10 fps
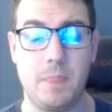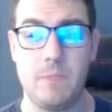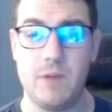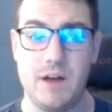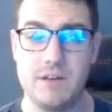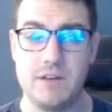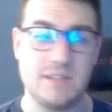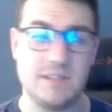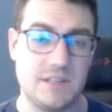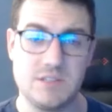while
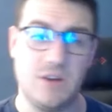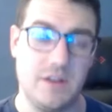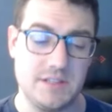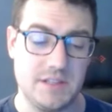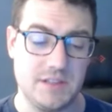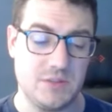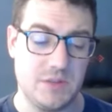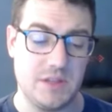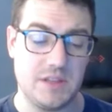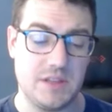he's like sawing something.
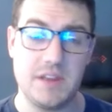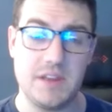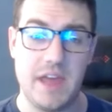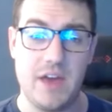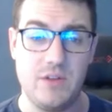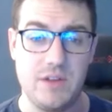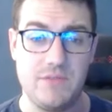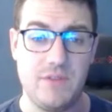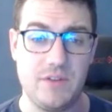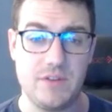So he like the nail
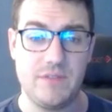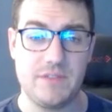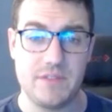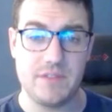like falls off his